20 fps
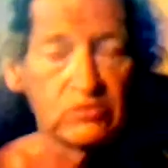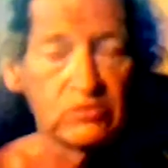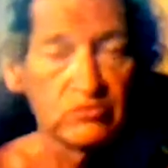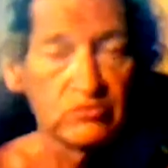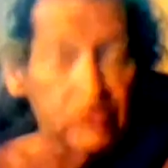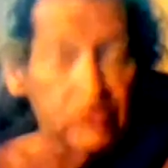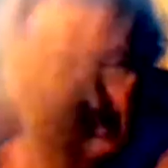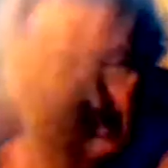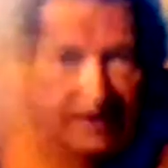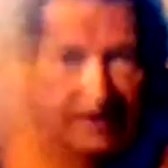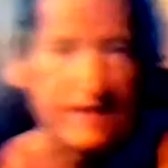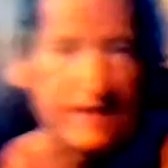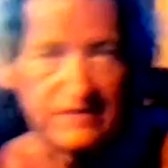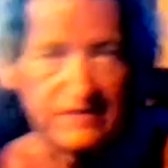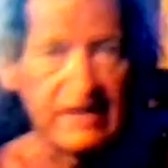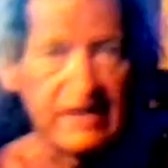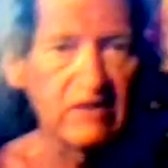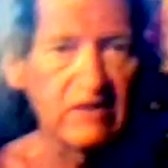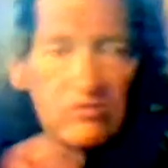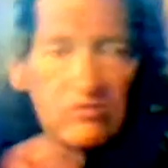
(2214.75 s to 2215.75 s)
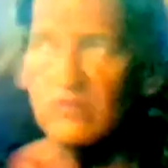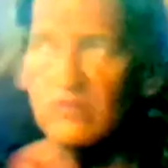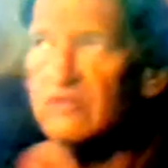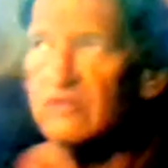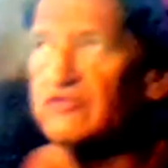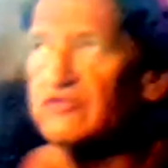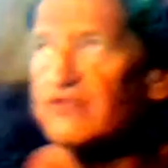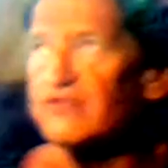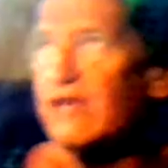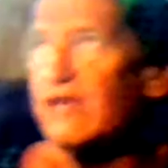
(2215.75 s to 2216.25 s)
so they can download it,
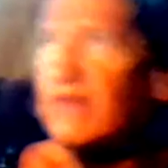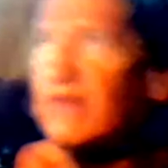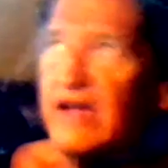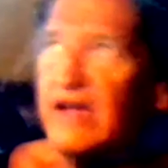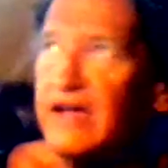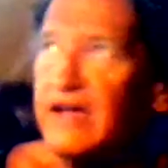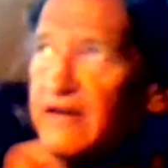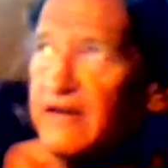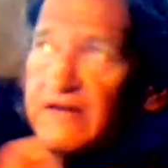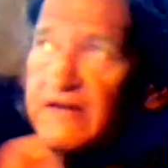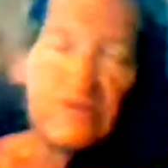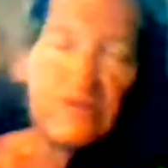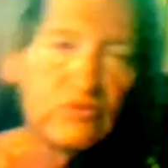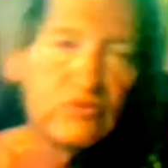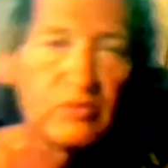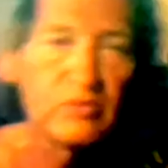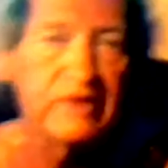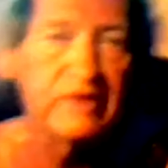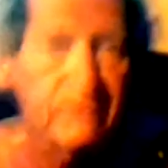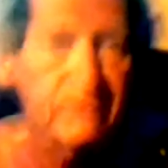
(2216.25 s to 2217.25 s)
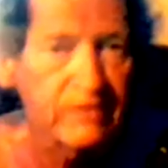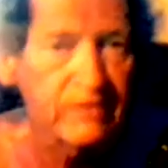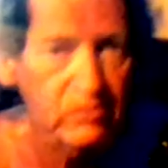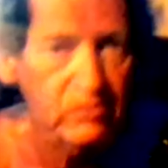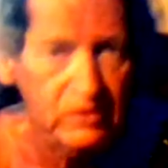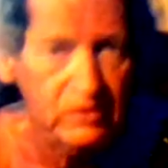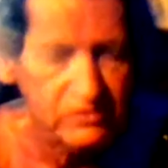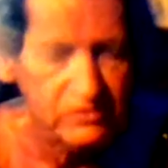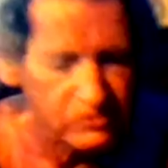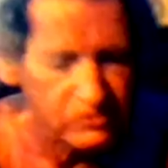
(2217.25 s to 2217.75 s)
save it, edit it, do whatever they want to
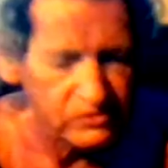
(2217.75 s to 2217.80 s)
do,